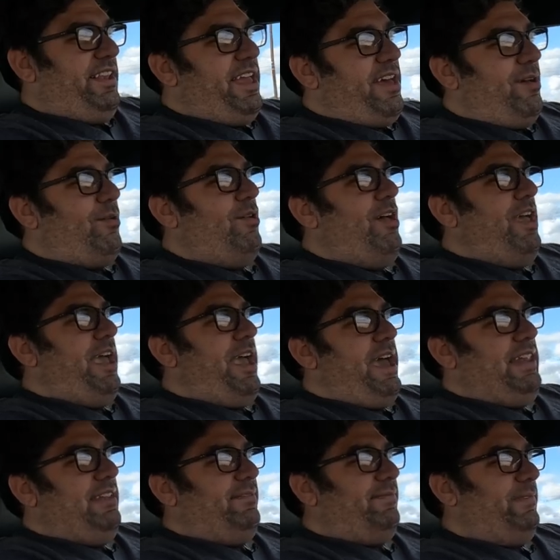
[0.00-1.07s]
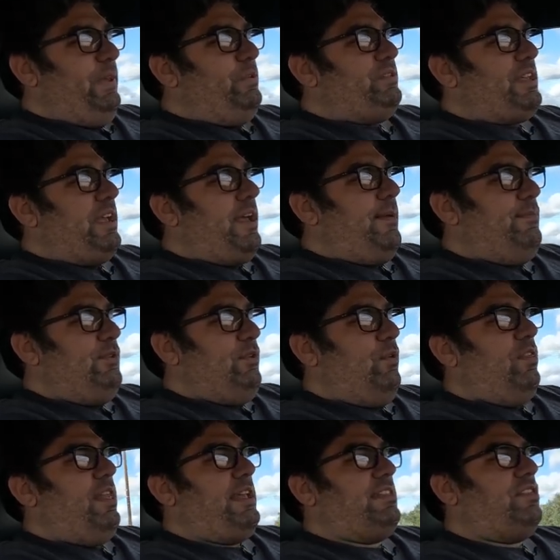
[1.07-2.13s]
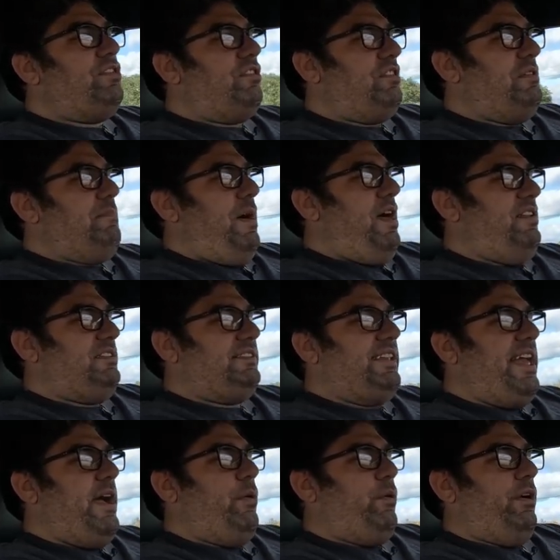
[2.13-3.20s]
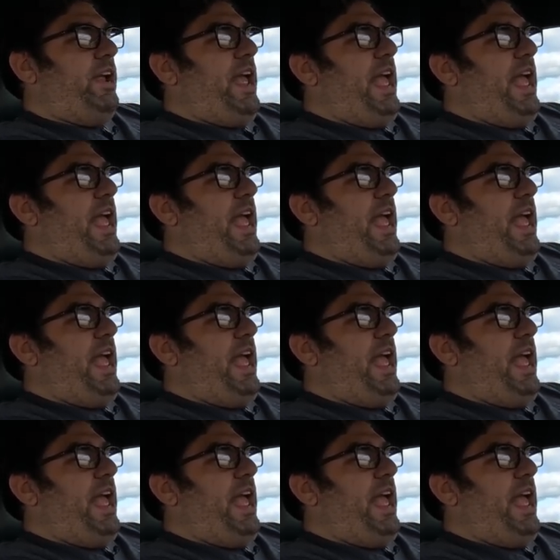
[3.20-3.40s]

now, and it feels like I'm doing like 30 miles an hour.